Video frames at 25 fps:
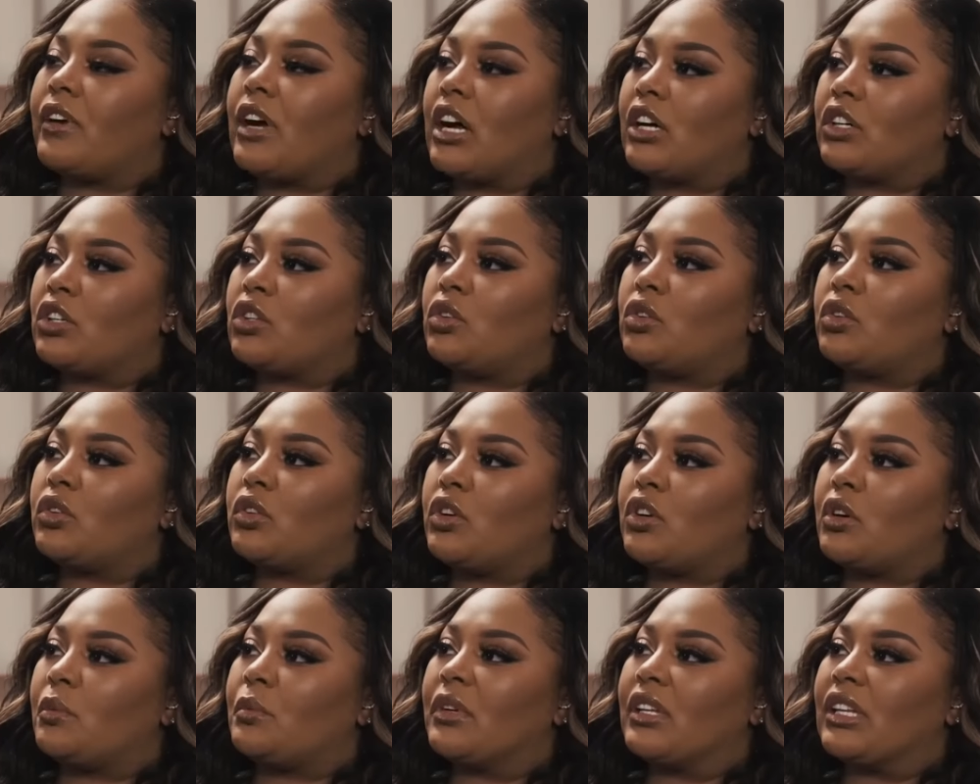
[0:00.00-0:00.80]
fondled
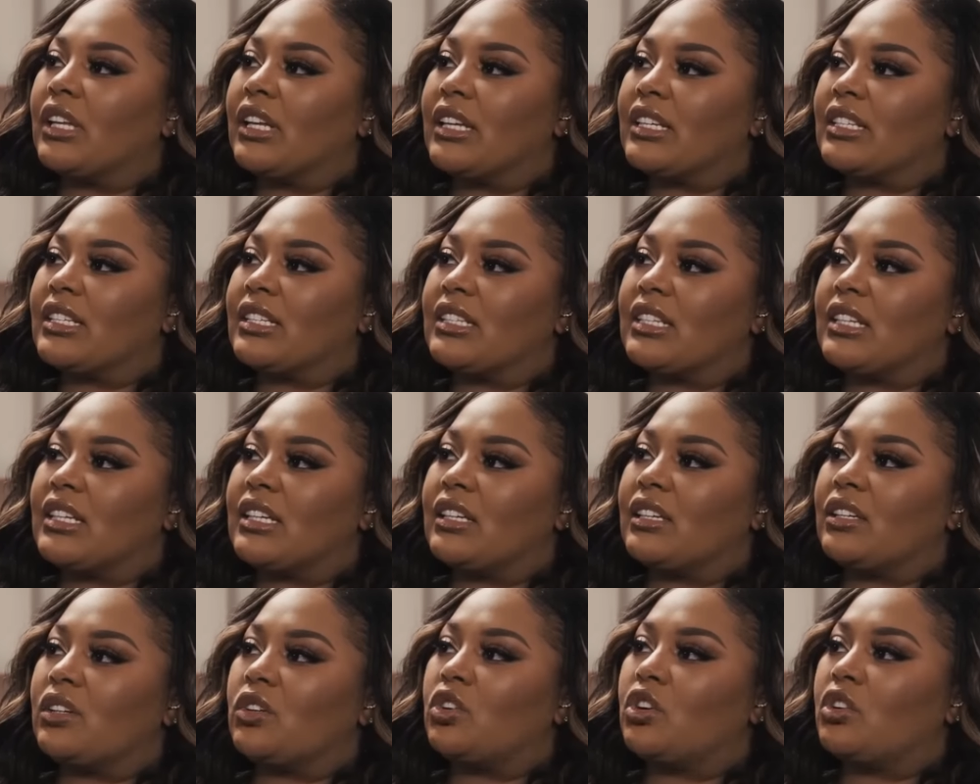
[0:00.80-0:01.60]
or
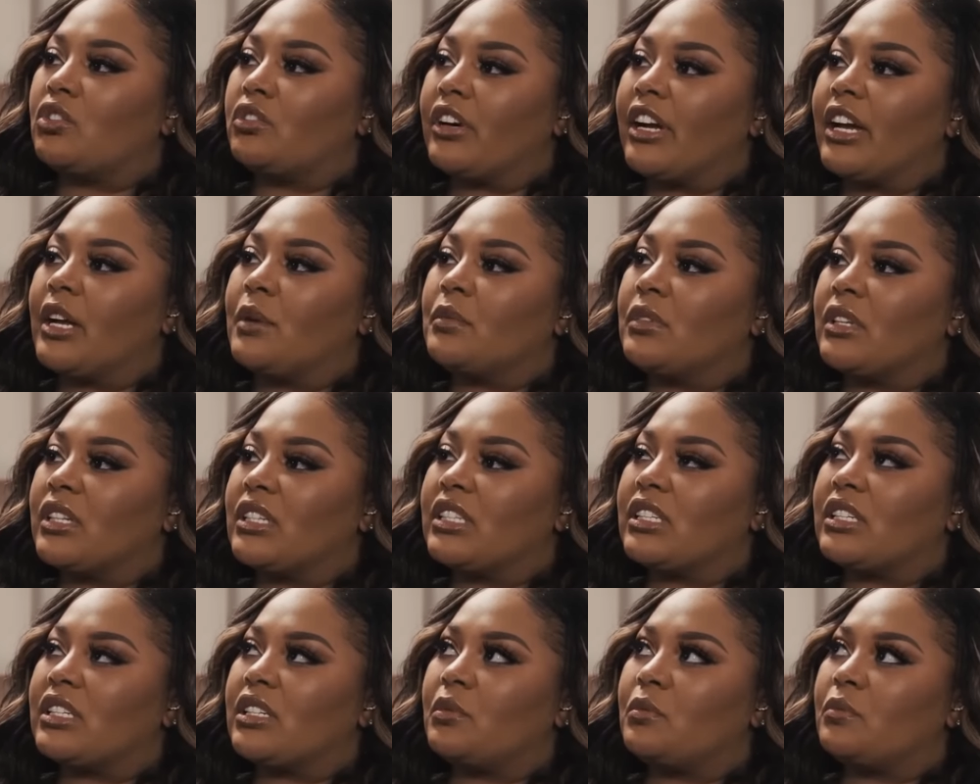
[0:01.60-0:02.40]
molested or raped
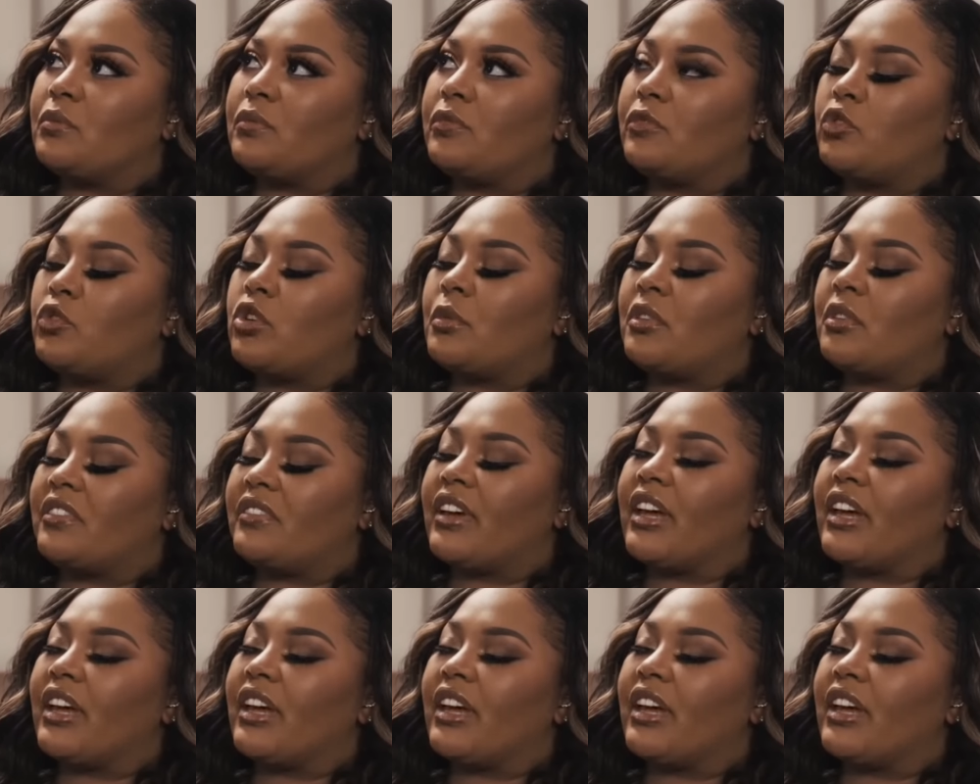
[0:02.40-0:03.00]
in some form or